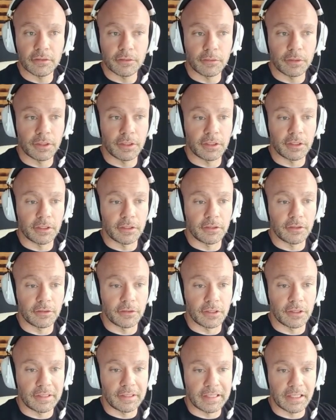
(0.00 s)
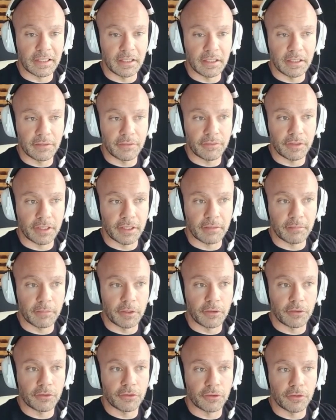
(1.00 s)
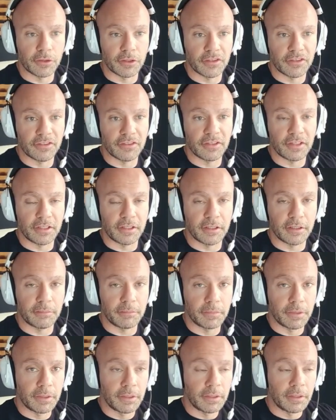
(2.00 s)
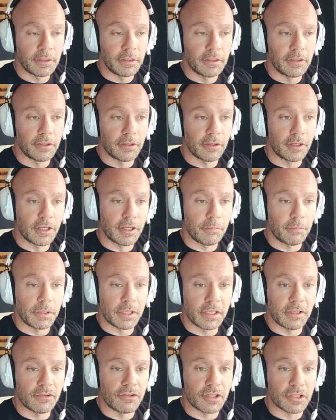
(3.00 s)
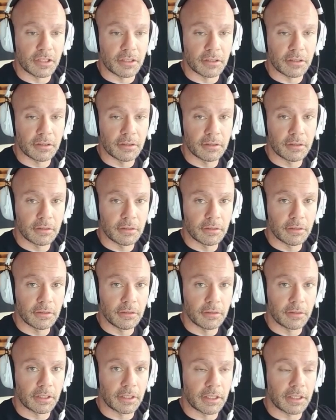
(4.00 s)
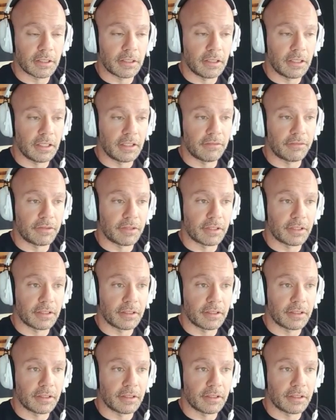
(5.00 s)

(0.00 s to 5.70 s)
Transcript: Whether you're doing a deadlift like motion or a sit up, you're hip hinging, okay, lifting.